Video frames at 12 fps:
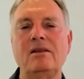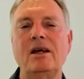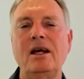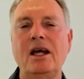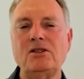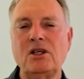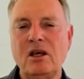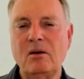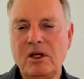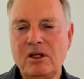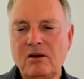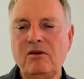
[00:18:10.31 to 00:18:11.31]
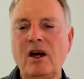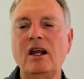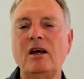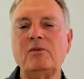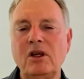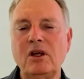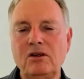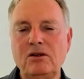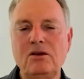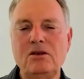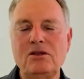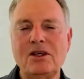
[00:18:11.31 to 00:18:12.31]
They actually can be developed and
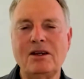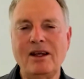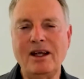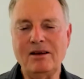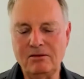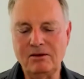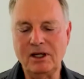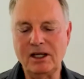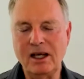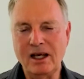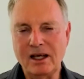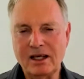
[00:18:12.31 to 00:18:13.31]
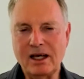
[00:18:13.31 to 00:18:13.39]
used and really